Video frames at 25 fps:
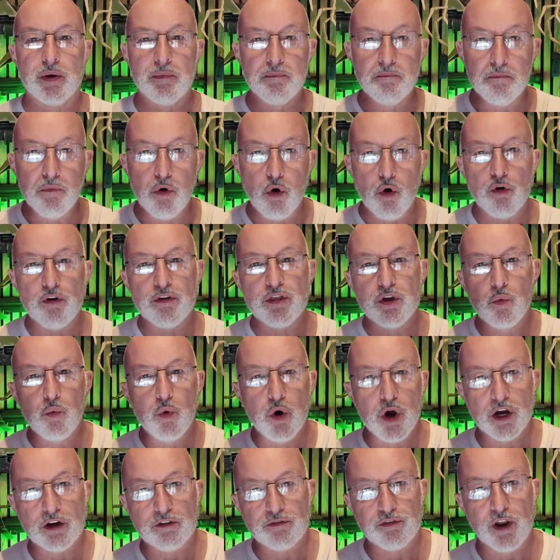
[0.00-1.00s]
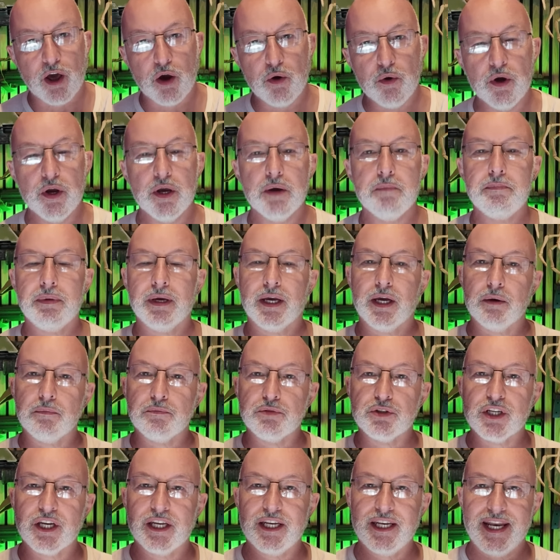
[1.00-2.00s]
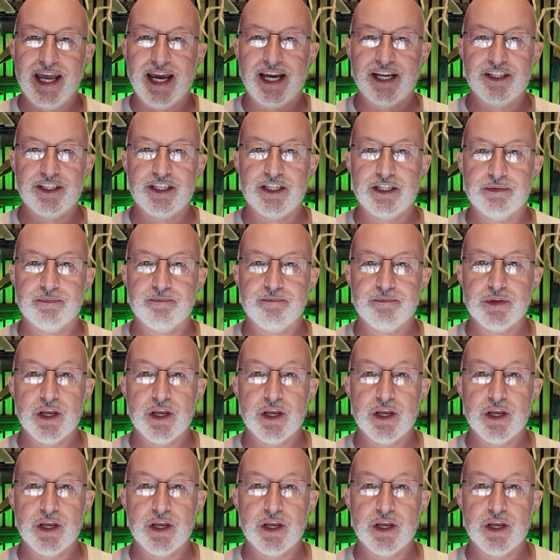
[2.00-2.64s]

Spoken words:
when more of the workflow becomes connected?